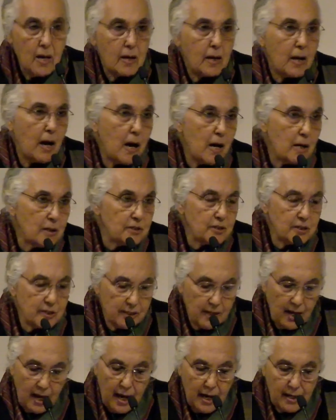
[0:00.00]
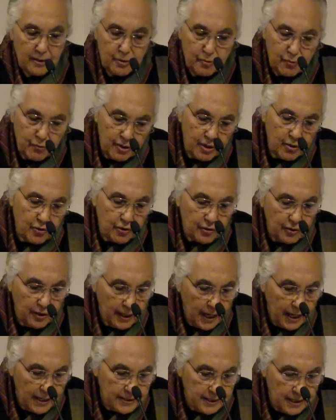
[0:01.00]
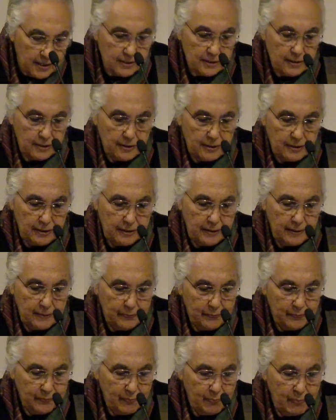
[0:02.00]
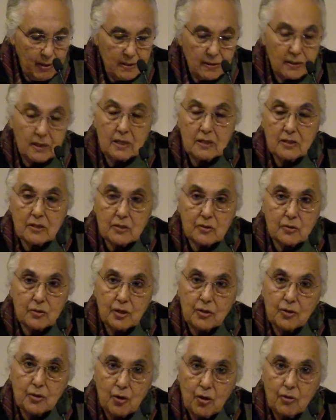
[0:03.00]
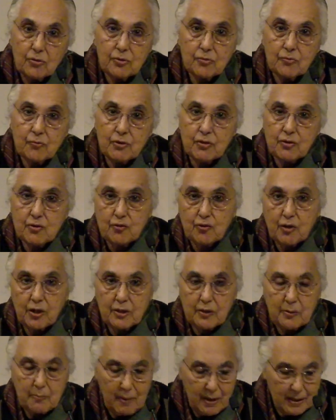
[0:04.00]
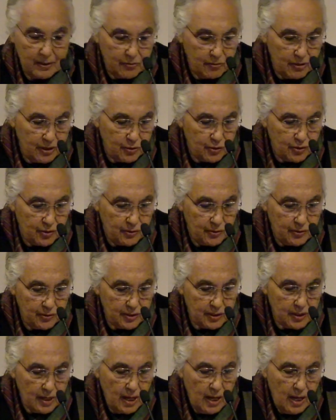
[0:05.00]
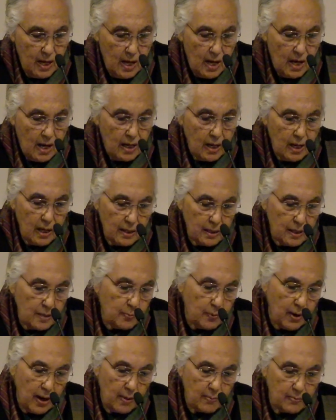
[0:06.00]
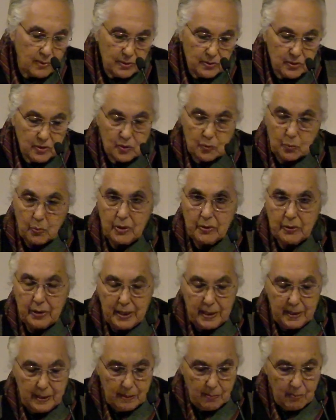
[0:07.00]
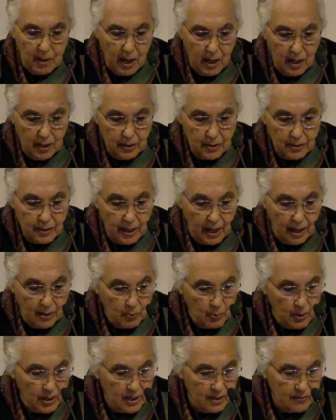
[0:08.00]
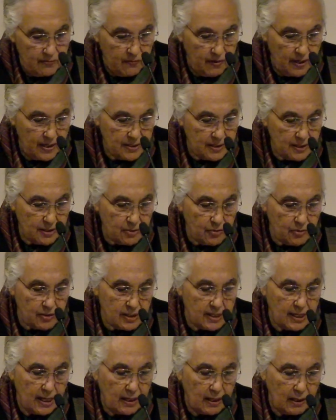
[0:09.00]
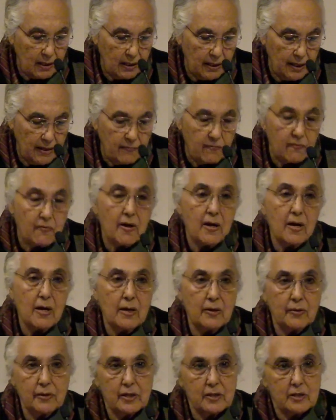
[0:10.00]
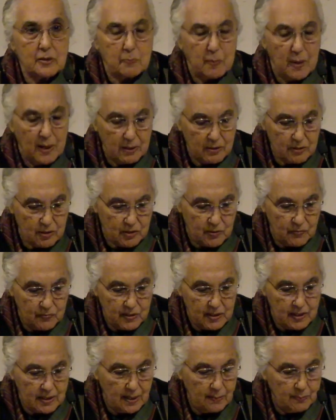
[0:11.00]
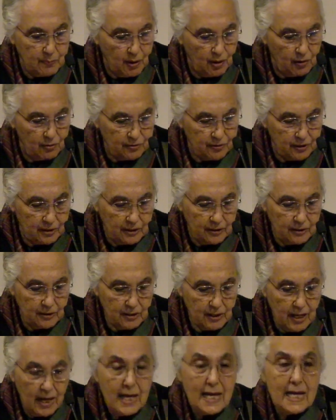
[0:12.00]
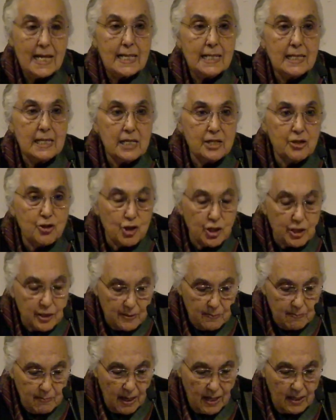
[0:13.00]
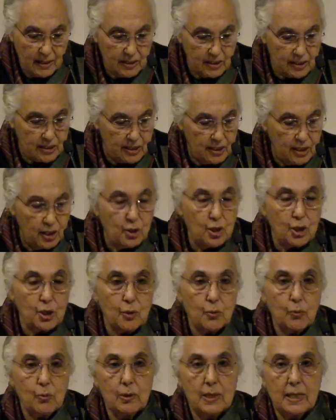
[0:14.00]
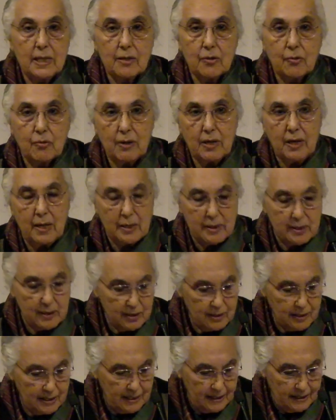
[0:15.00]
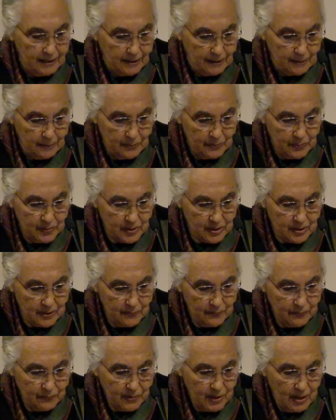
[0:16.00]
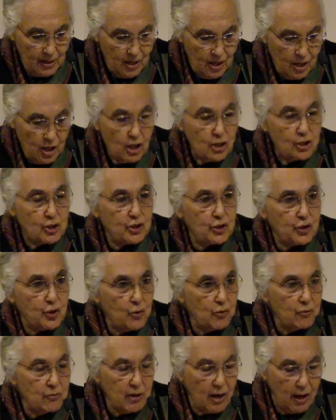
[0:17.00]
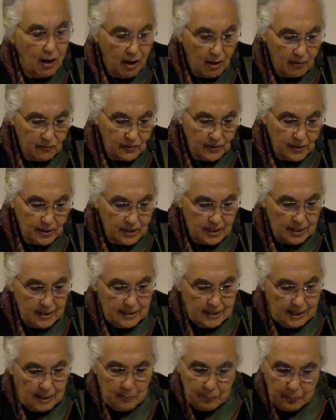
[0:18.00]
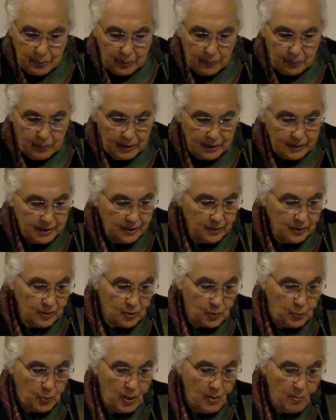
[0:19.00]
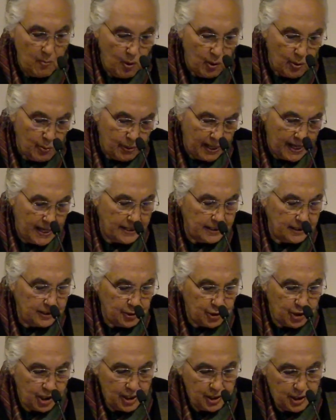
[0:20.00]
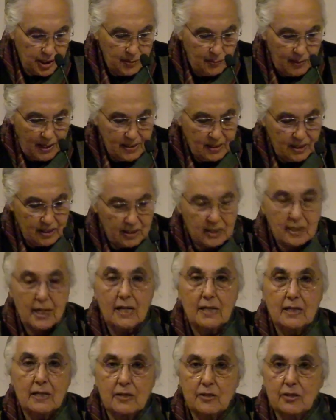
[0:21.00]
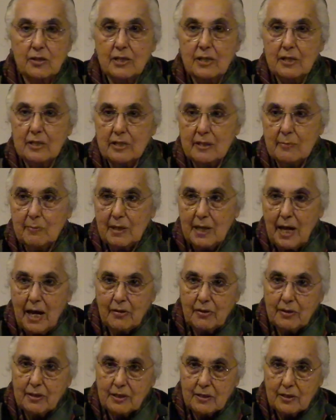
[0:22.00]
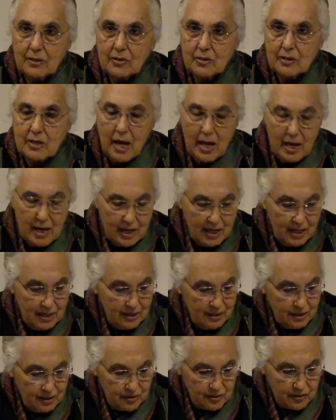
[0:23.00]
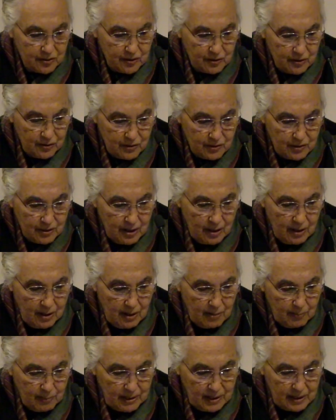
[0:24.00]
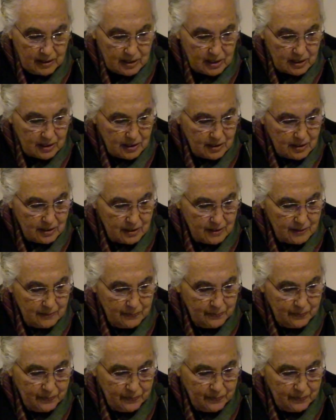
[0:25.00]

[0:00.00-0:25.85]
Caste had a regional identity, but this did not restrict migrations. Learned Brahmins were in demand and were invited to settle in various parts of the subcontinent, legitimizing newly created kingdoms. Stone carvers and temple builders were mobile, judging by the stylistic similarities in distant places.